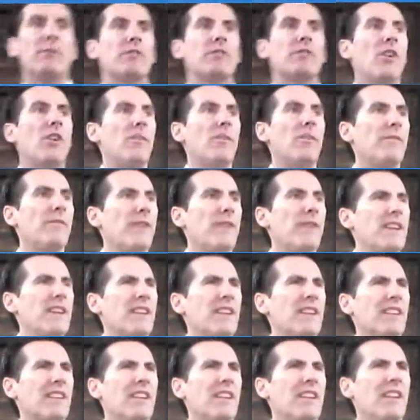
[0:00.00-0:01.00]
Is the home
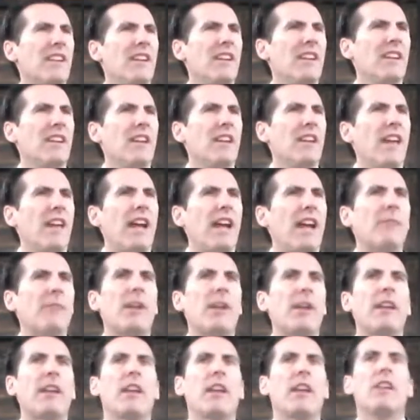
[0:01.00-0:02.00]
vacant? And I'm
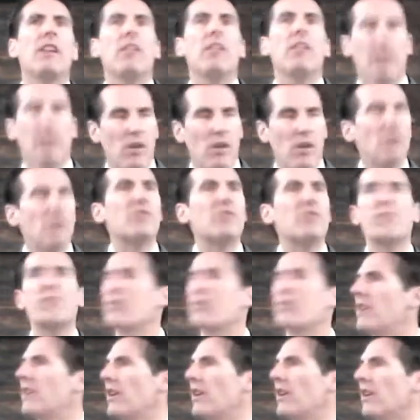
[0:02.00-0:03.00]
like, the owners
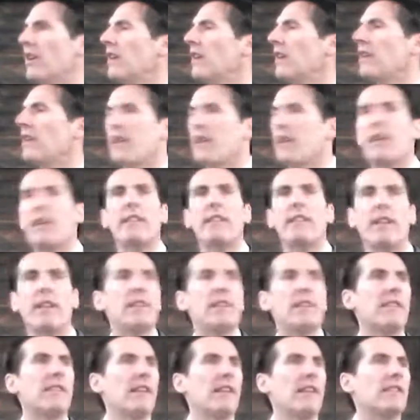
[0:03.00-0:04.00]
are in the area. Yeah,
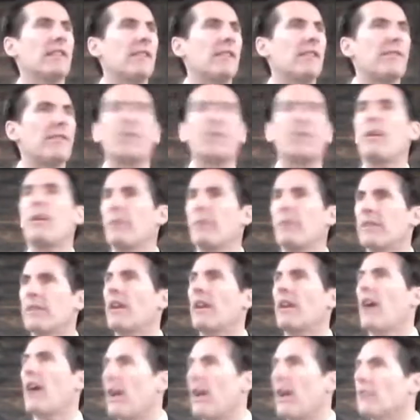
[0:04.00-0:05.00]
they live. No,
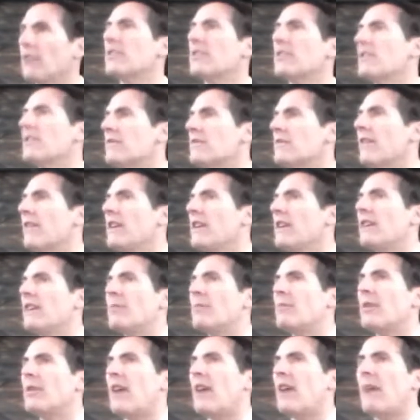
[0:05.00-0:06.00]
the house is
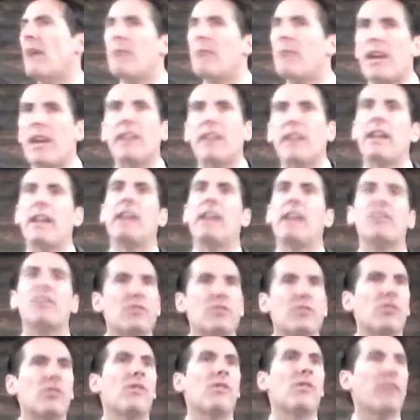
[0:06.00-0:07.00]
vacant, but I'm not going to
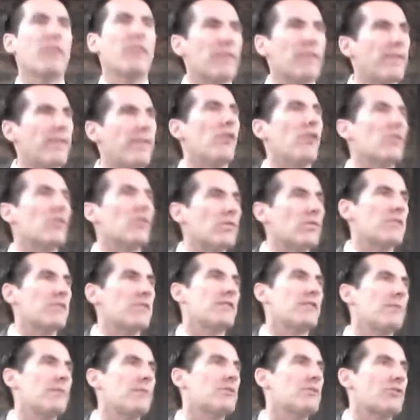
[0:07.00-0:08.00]
answer over a phone to
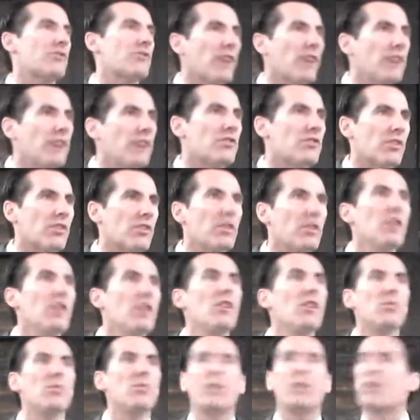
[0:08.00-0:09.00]
some stranger
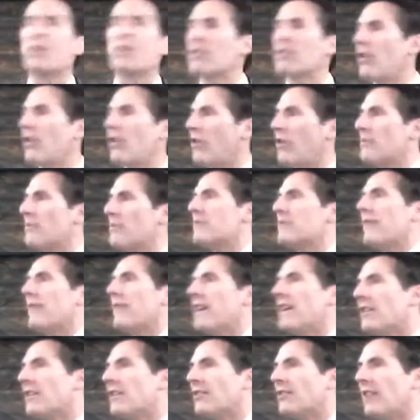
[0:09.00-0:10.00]
whether the home is
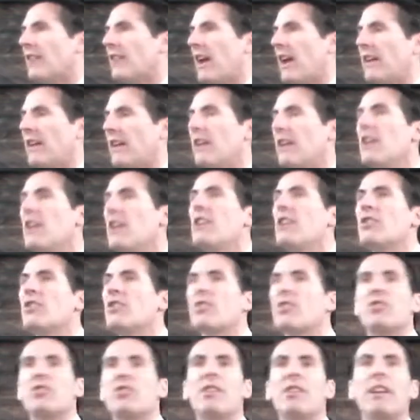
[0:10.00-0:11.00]
vacant or not. And
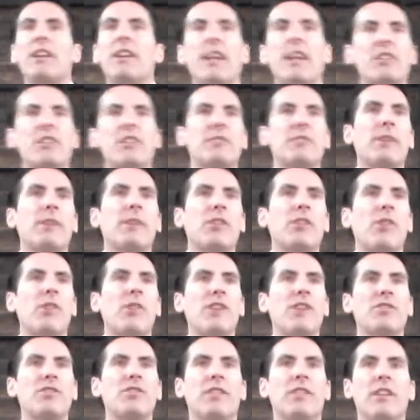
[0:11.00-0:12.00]
she goes, you didn't answer my
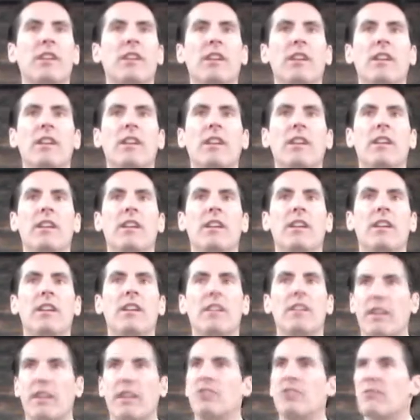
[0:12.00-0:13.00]
question.
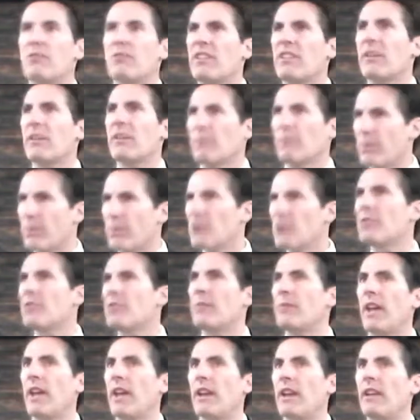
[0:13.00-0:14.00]
Like, she was like
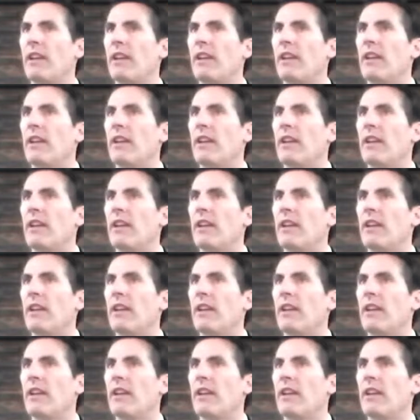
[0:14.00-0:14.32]
pushing me on it.